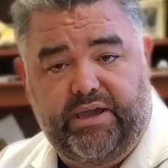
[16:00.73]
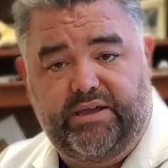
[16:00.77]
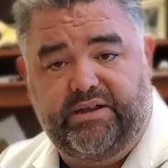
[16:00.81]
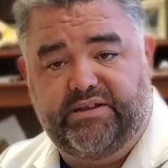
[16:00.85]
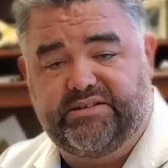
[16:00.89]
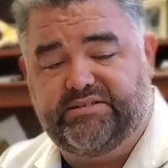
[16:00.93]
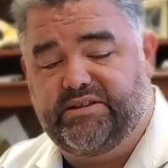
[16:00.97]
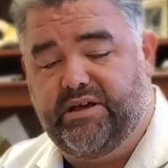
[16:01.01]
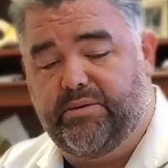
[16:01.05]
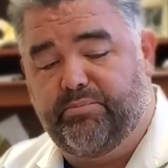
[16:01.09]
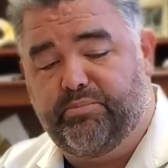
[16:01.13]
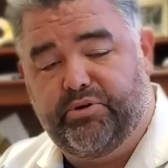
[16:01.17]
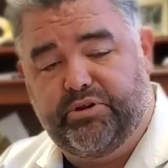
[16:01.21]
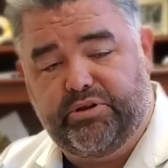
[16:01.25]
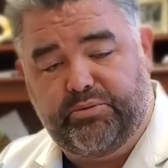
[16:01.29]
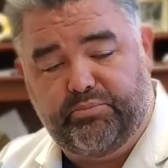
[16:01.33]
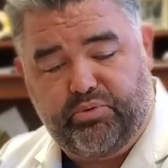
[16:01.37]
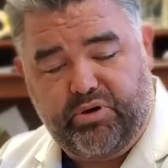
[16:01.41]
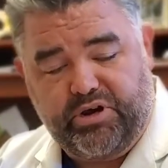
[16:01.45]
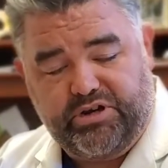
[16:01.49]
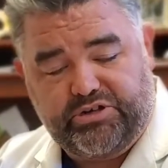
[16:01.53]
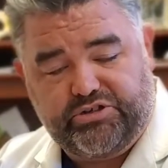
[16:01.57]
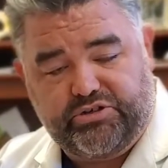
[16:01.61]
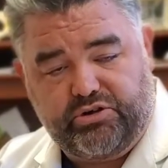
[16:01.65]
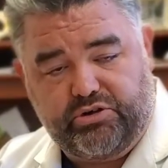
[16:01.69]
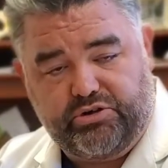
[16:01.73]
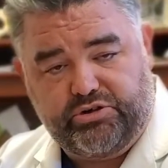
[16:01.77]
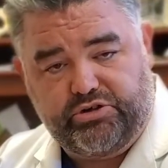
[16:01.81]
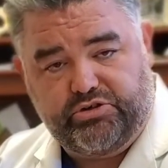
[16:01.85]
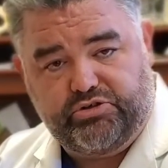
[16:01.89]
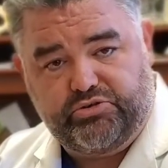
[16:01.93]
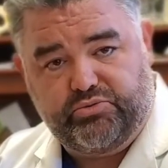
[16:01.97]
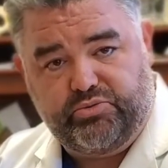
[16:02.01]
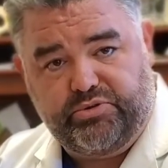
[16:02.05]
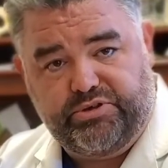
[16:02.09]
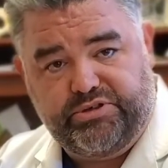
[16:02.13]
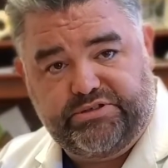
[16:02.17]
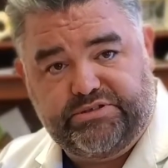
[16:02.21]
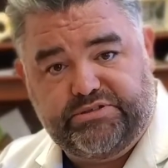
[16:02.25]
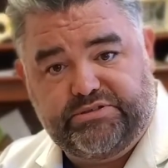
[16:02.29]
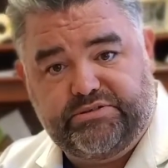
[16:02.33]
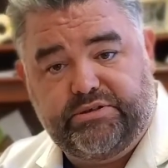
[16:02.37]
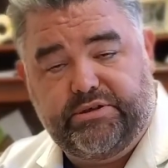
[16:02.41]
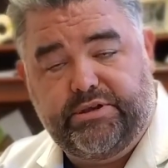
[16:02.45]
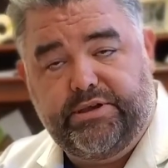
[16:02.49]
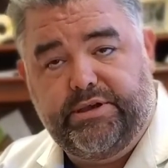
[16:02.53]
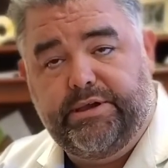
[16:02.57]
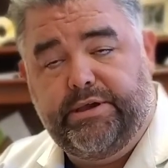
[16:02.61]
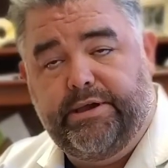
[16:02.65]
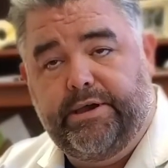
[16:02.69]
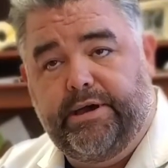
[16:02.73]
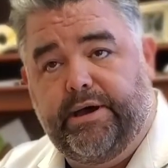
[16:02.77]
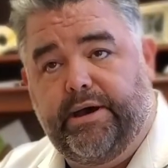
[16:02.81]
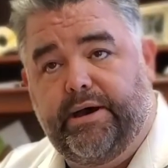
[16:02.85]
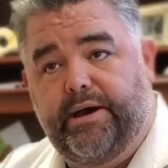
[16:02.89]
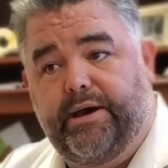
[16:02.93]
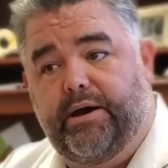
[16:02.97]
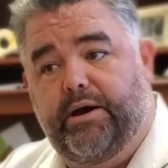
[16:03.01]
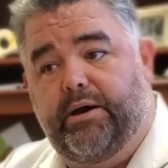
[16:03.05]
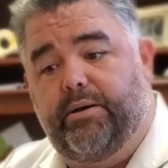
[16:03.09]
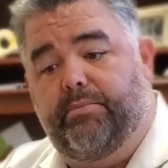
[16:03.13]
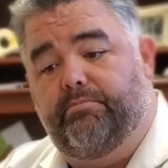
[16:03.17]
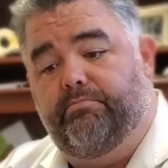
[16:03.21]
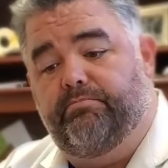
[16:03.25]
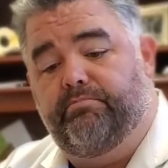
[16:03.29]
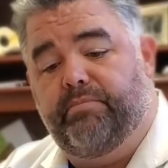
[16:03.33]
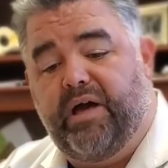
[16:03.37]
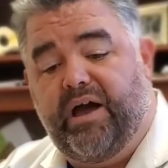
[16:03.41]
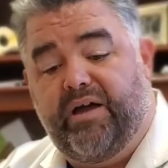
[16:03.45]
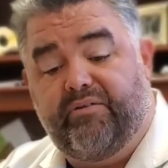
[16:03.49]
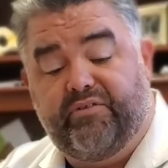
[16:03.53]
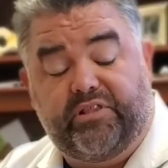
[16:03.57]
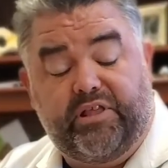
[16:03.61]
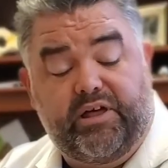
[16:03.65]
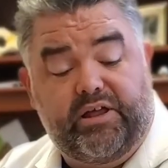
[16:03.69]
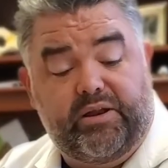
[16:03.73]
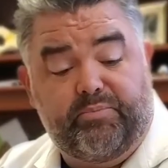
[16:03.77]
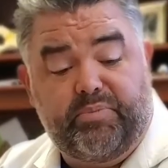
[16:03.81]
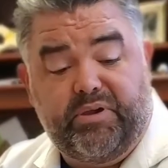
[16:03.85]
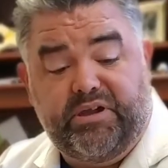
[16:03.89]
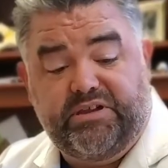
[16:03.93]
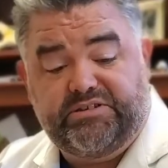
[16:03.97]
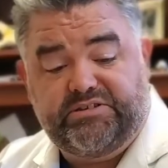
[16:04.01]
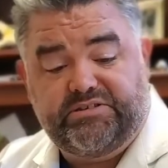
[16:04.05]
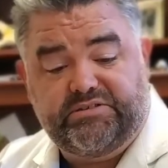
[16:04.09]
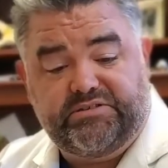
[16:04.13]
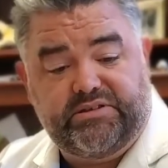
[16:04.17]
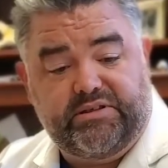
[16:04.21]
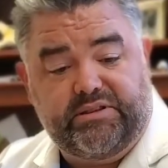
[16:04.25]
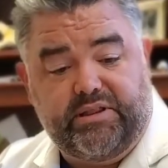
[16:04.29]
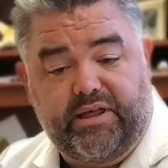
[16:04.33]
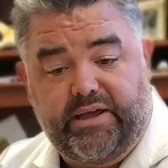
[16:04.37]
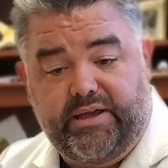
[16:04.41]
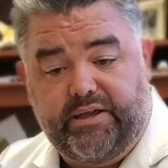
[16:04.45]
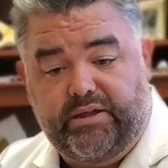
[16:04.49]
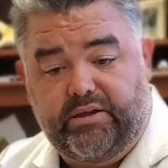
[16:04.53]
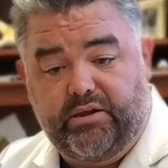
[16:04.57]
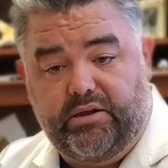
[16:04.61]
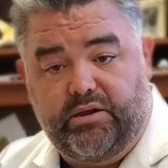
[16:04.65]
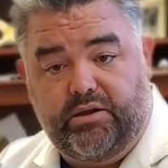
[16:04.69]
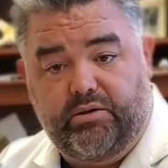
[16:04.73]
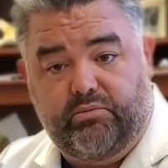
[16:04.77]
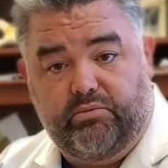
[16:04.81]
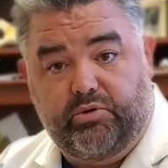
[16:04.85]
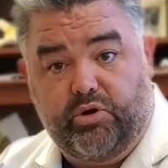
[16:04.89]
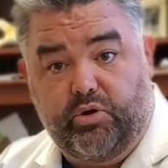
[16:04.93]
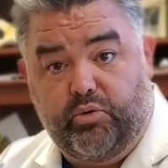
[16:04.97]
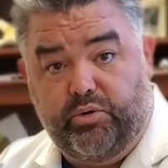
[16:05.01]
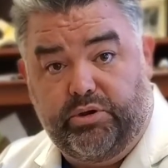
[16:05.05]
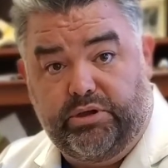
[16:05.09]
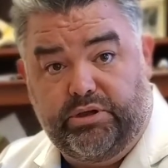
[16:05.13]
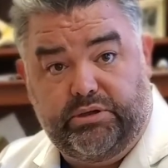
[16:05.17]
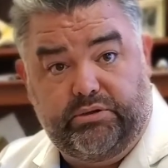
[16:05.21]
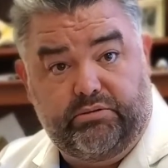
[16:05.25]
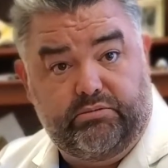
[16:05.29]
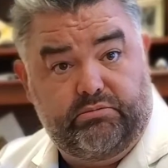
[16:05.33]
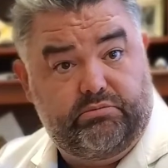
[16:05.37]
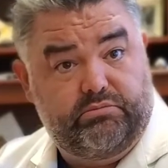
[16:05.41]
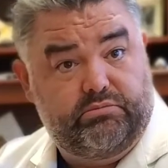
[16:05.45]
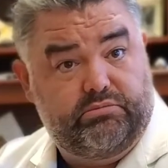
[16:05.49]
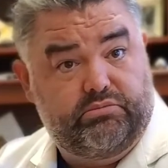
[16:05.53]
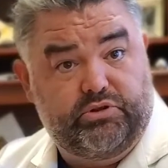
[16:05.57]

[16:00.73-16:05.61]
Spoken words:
And it's not putting pressure on your joints. I have a lot of patients that like rowing.